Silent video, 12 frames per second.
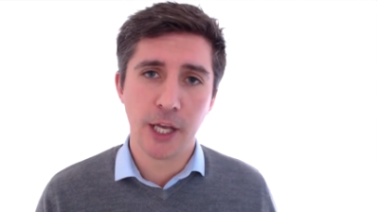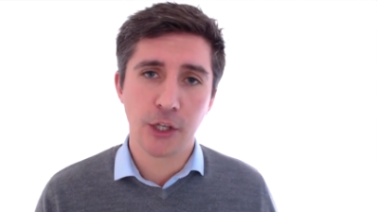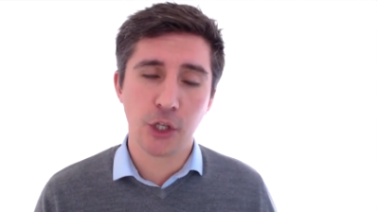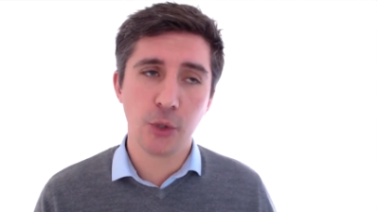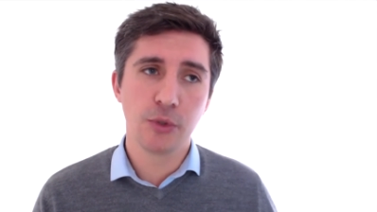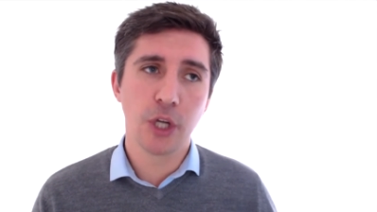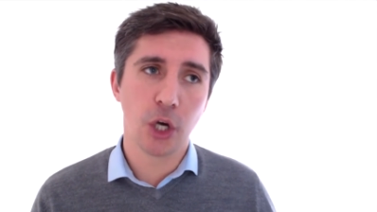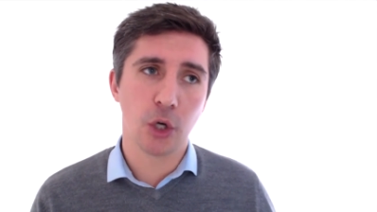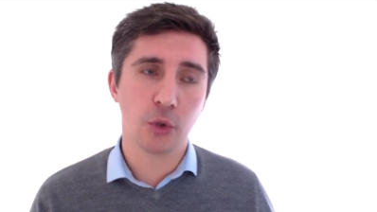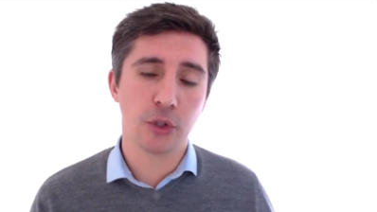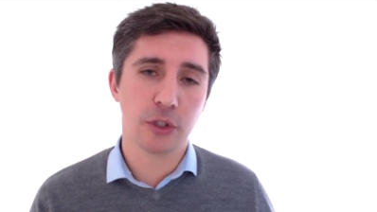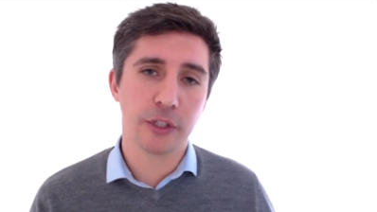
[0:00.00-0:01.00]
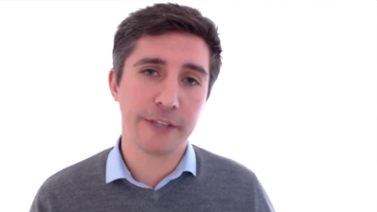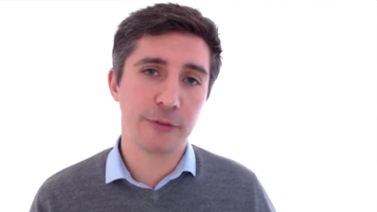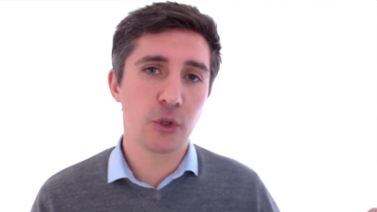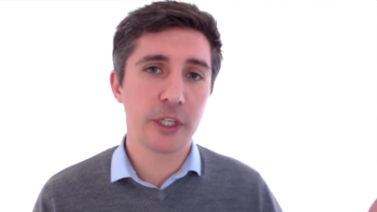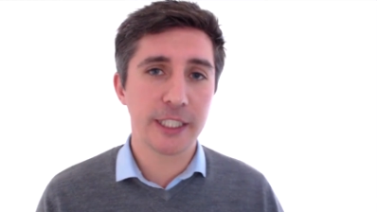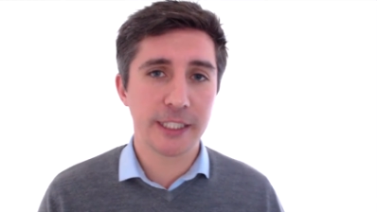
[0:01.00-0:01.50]
you know that they've
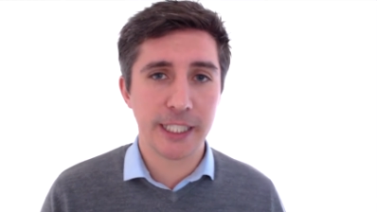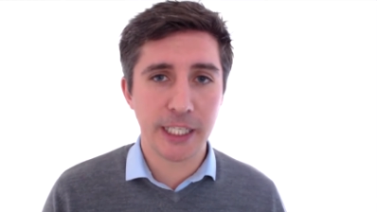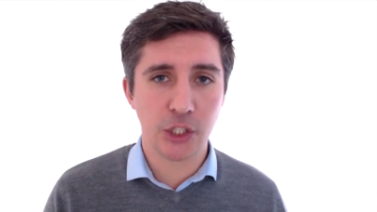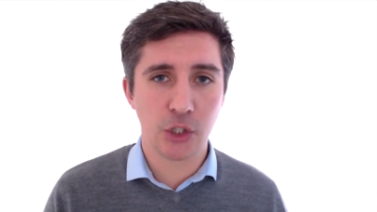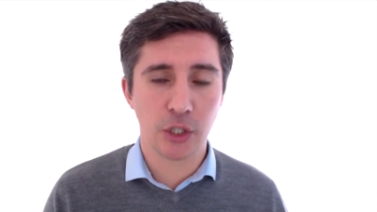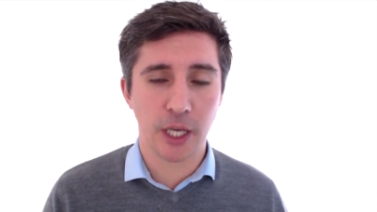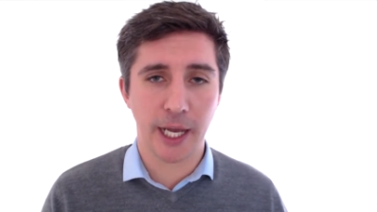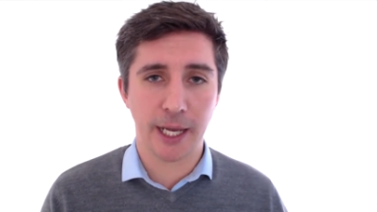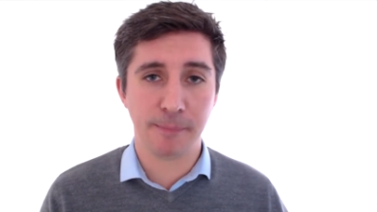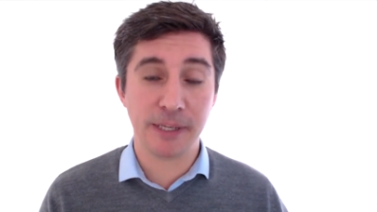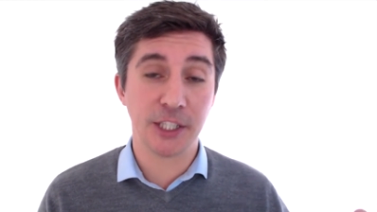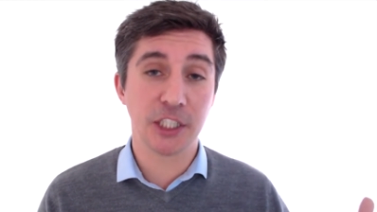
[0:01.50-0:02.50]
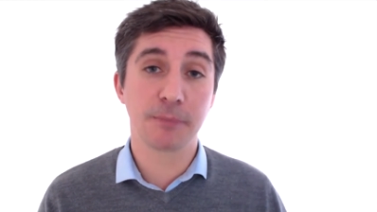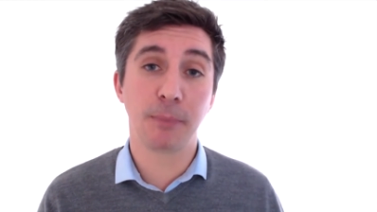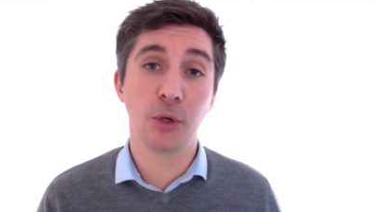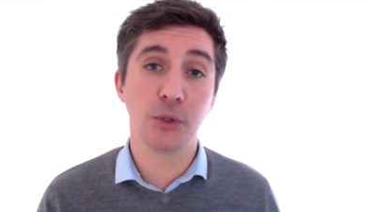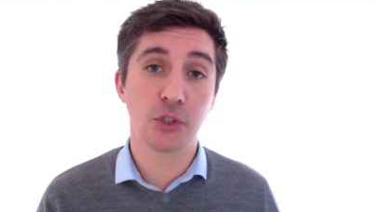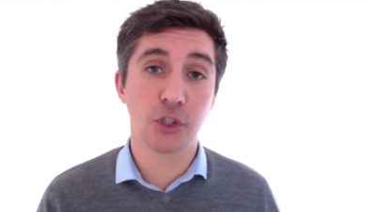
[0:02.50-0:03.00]
already seen and been
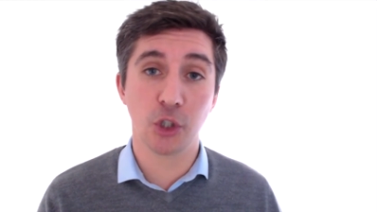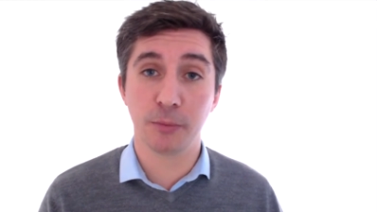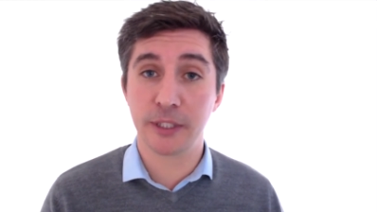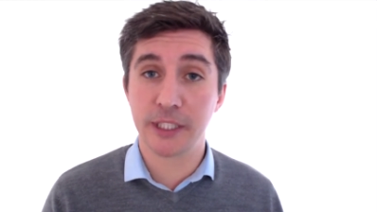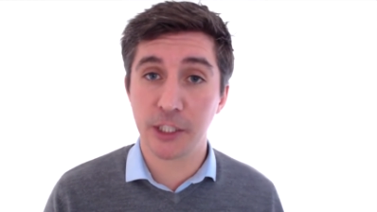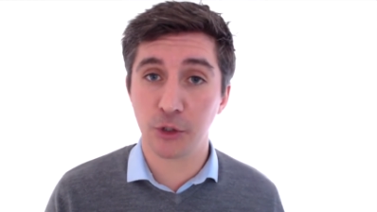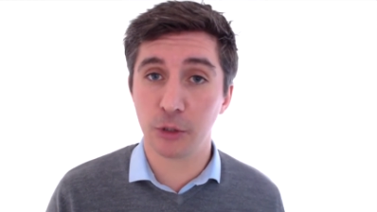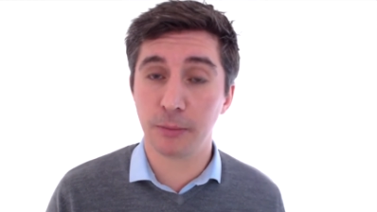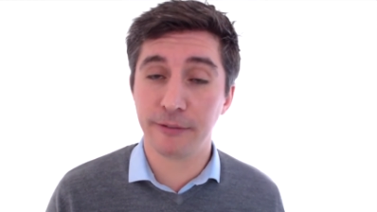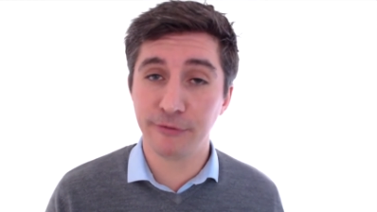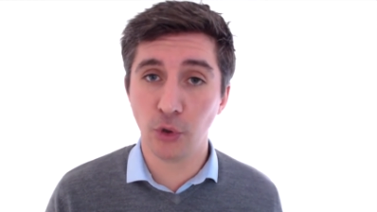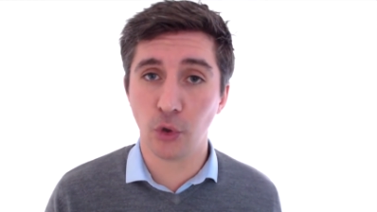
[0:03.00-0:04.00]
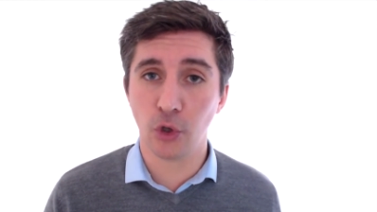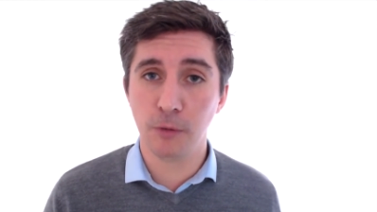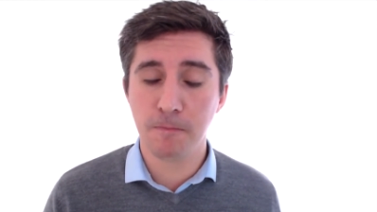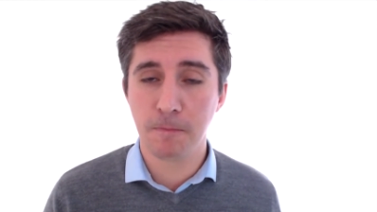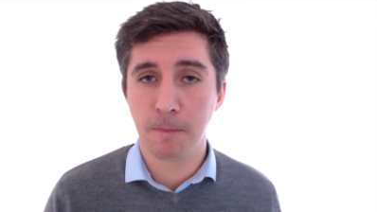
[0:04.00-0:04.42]
exposed to your material before,